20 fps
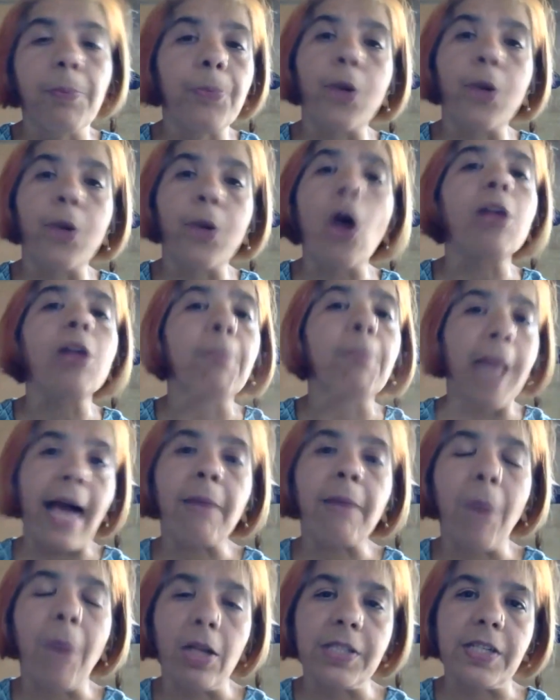broad
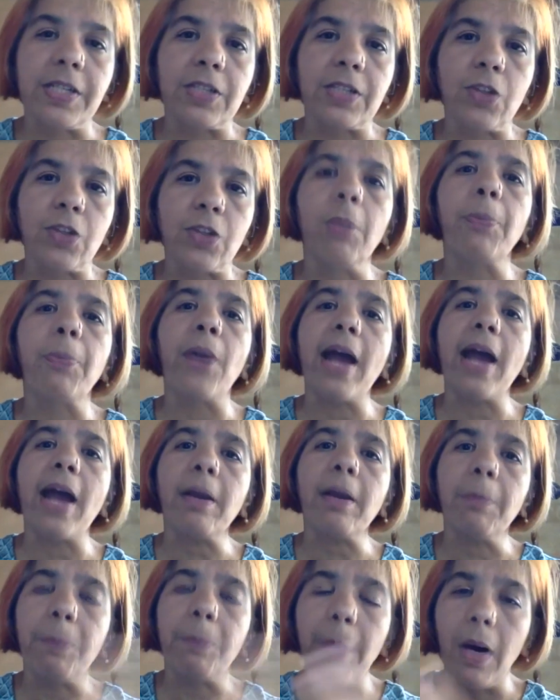Black politics, or the, bra
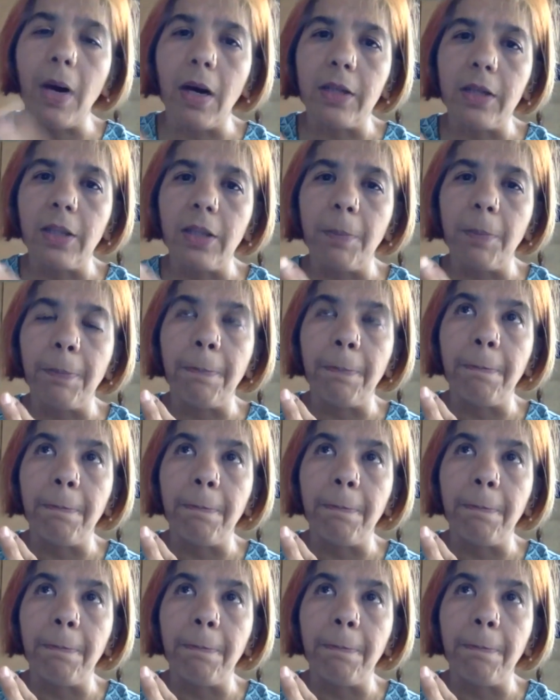uh, the